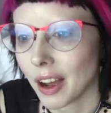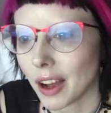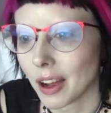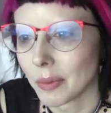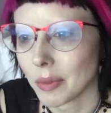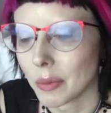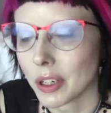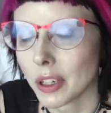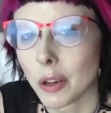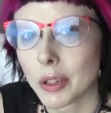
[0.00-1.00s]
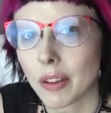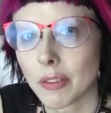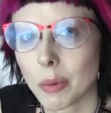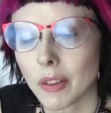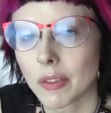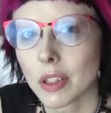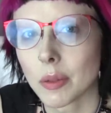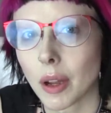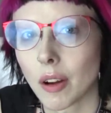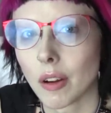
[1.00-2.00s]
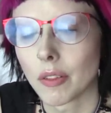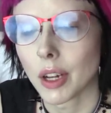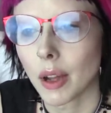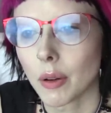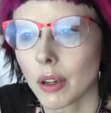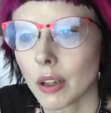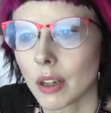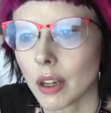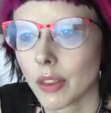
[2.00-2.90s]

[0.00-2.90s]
I'm going to go down for breakfast in about half an hour